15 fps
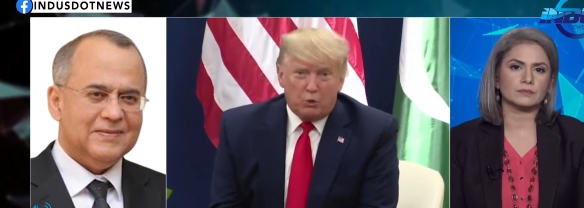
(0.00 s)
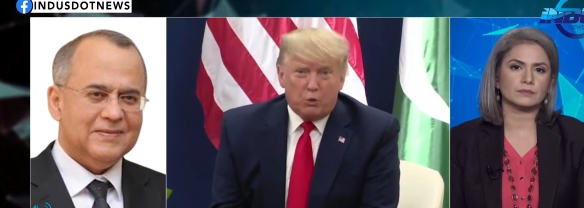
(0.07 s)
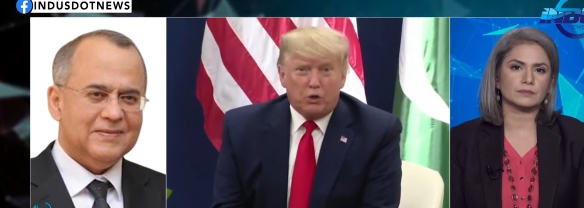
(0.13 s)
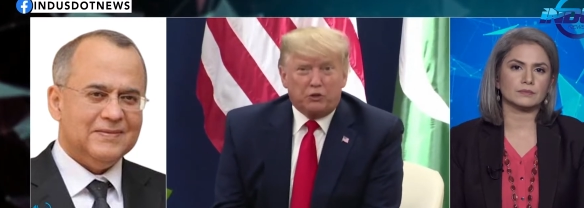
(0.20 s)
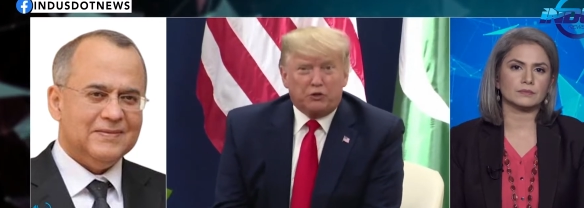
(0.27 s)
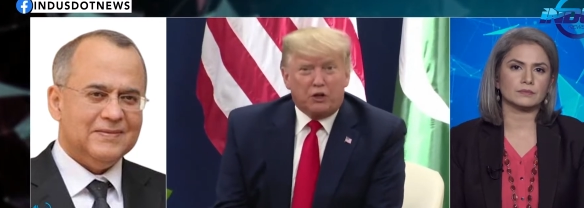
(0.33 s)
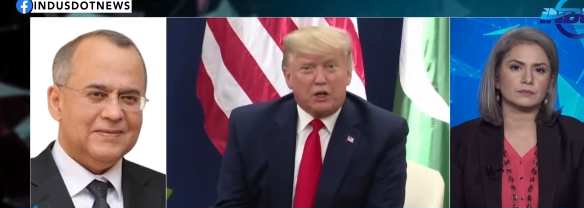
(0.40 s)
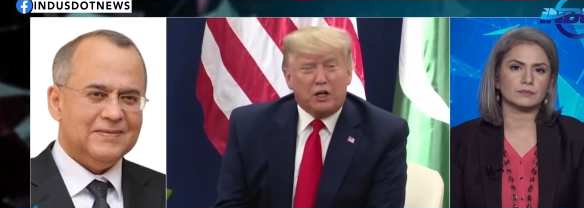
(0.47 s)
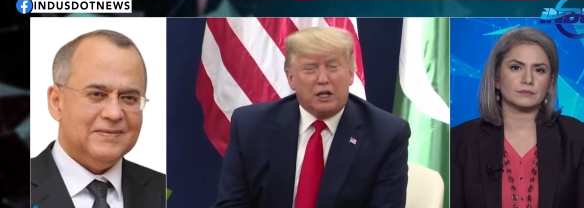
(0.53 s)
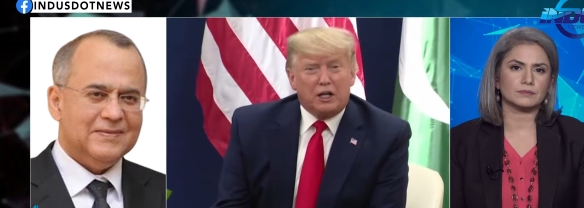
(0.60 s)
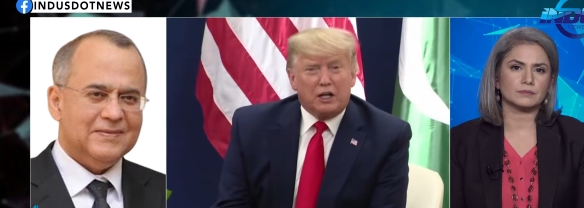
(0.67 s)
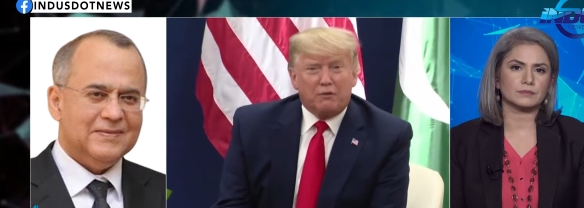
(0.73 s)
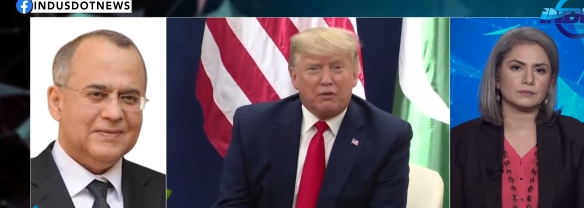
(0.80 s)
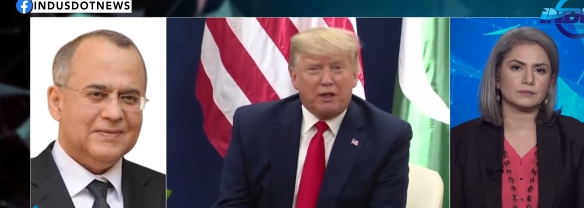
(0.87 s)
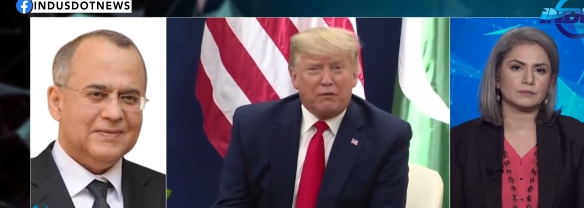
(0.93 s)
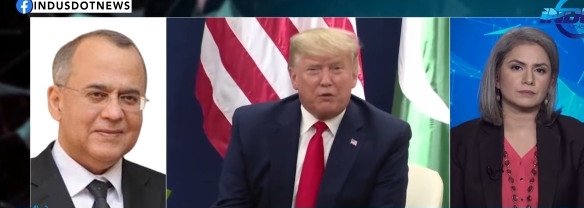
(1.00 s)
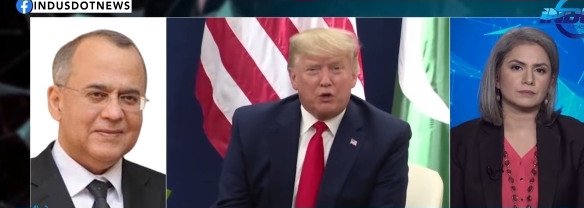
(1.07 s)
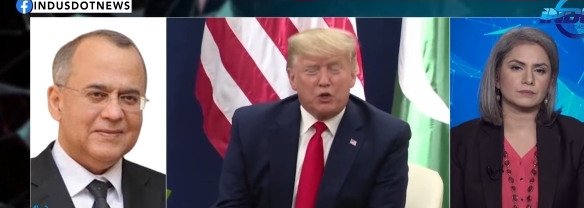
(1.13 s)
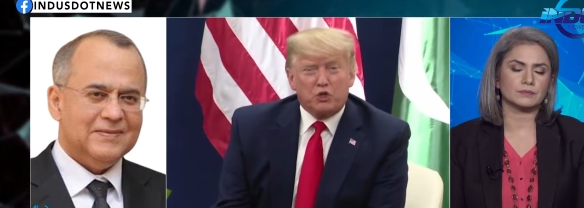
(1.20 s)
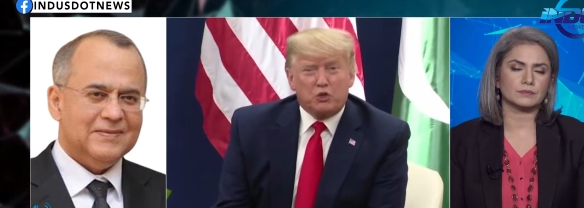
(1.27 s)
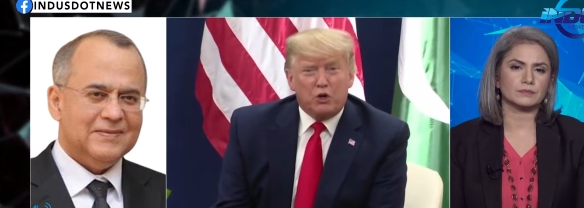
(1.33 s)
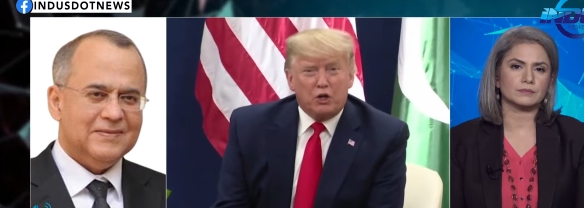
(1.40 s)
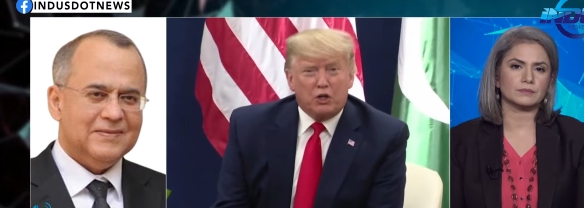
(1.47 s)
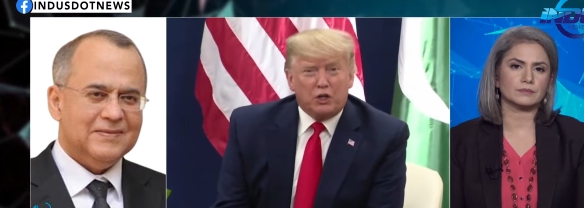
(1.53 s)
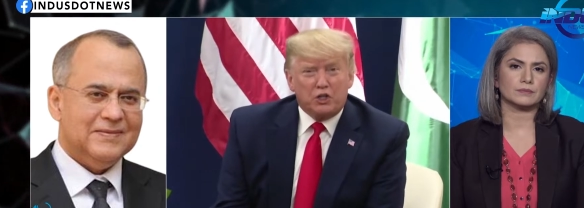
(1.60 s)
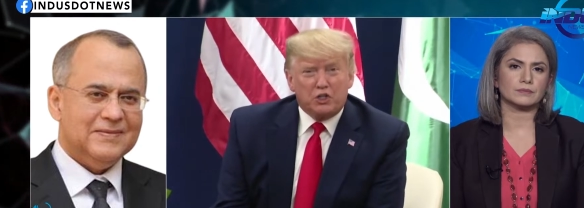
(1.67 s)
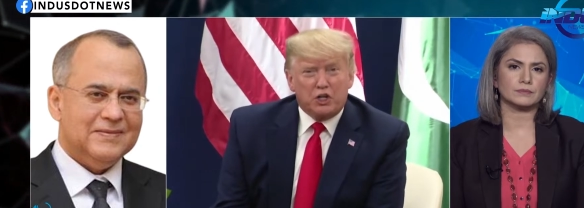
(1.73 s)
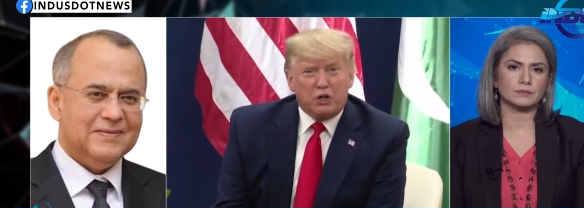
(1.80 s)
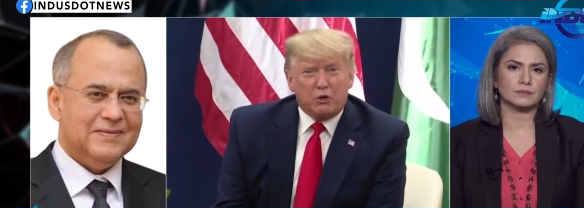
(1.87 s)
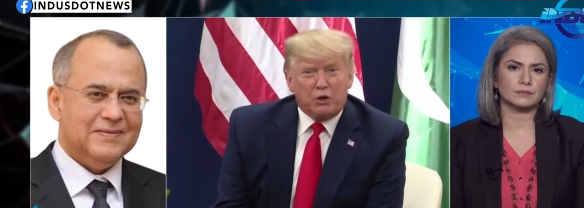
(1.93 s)
Speaker 1: and had a meeting with President
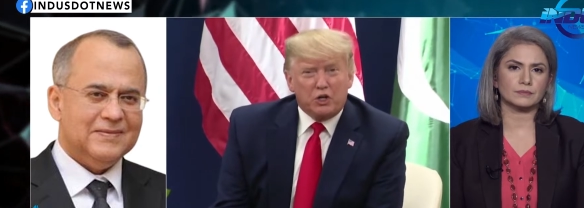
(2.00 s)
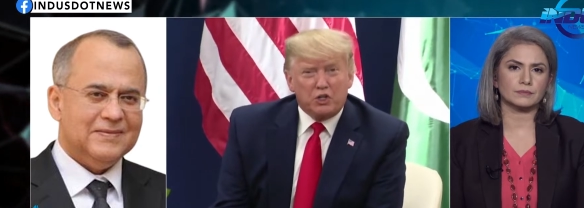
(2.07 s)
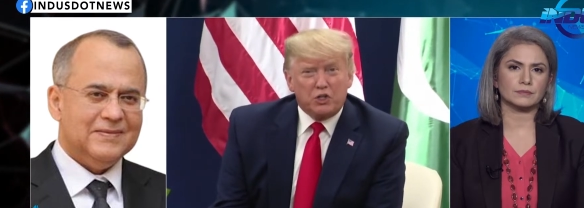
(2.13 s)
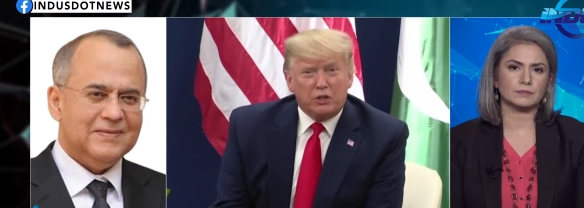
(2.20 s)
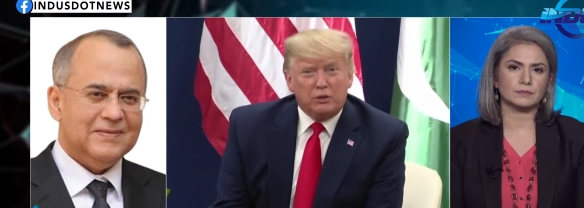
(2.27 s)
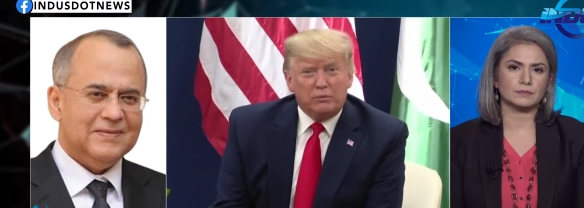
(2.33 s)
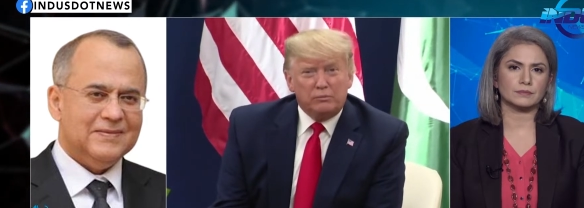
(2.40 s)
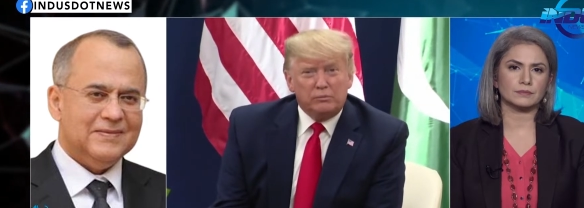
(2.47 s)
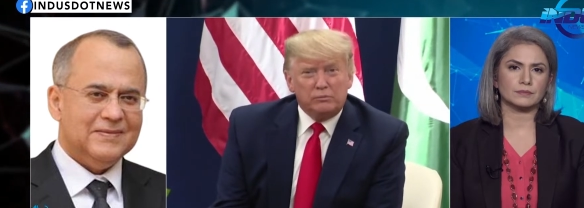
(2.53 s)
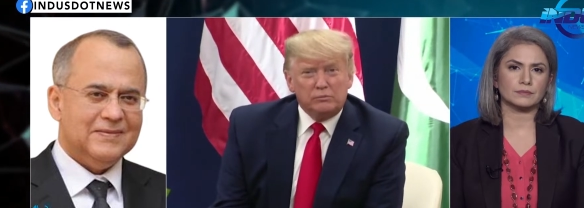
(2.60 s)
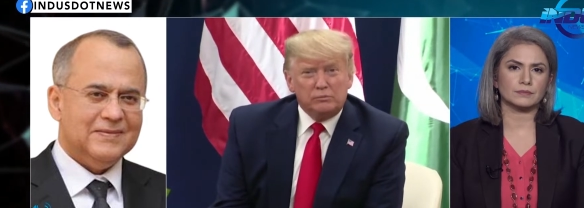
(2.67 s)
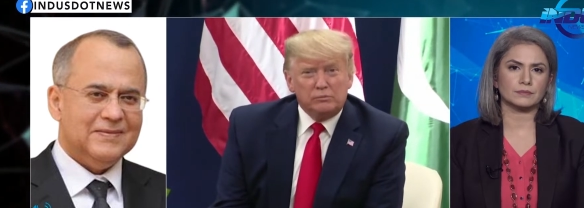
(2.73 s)
Trump, uh,